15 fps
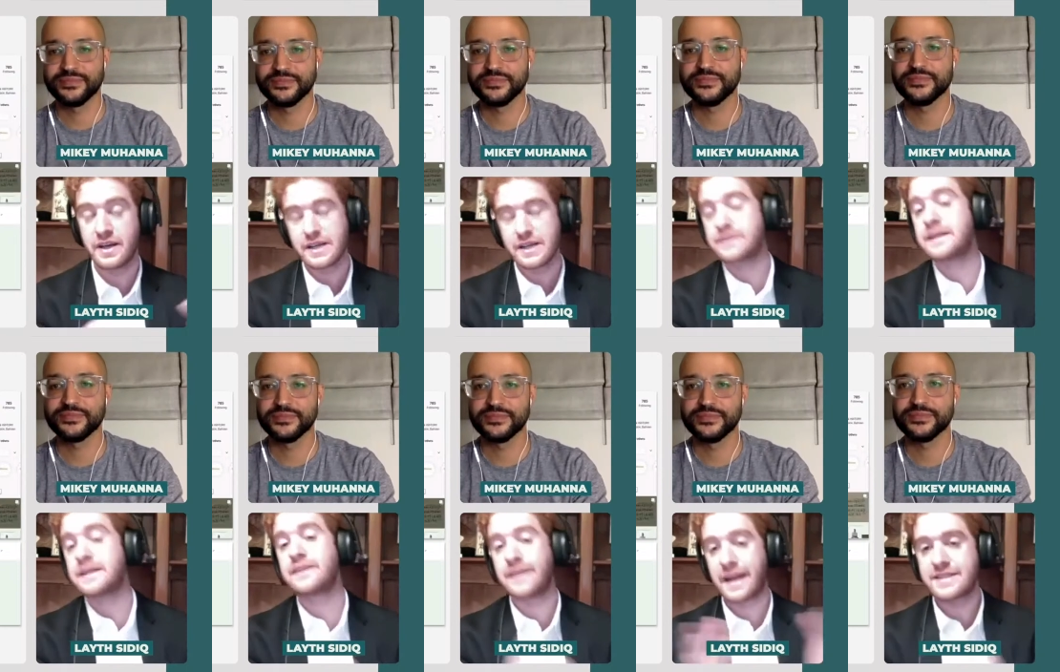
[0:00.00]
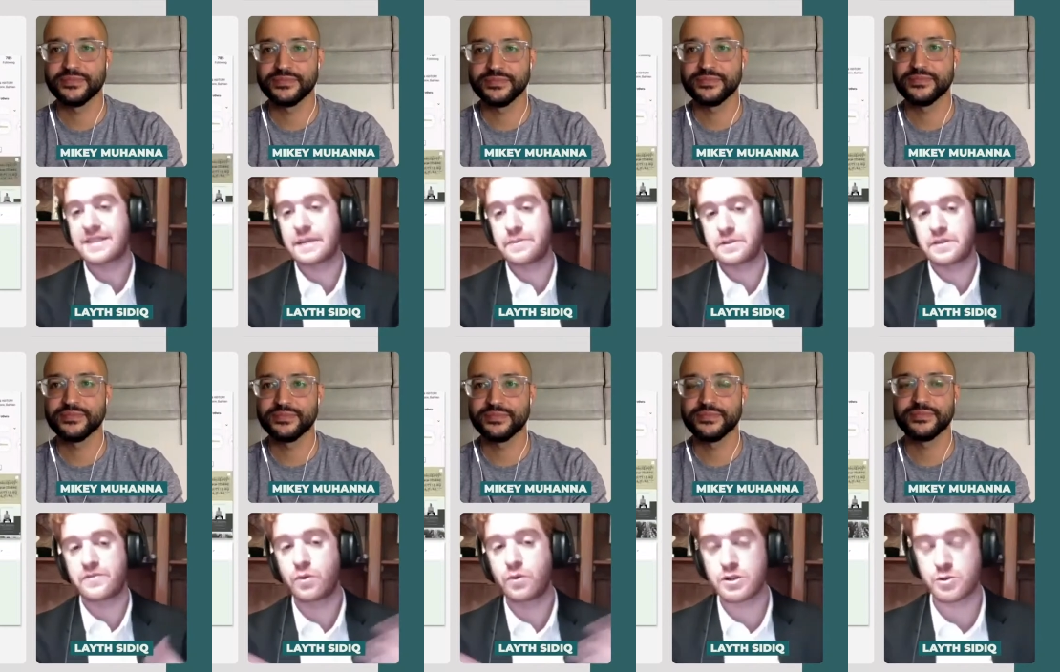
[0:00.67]
Speaker 1: Then the next step is, of
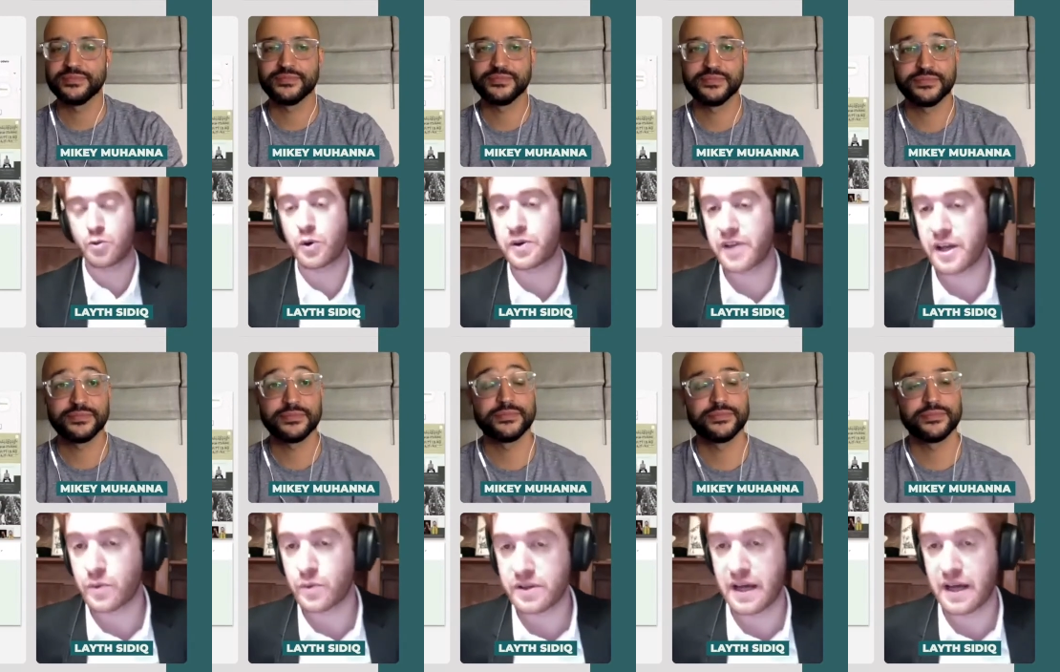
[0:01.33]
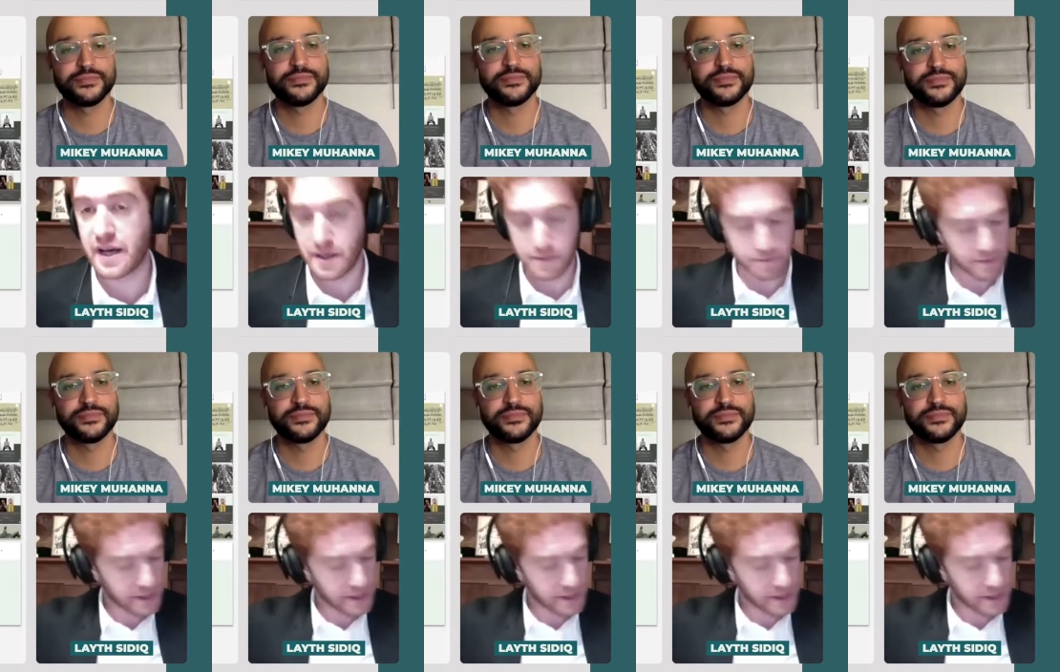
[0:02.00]
course, working with uh,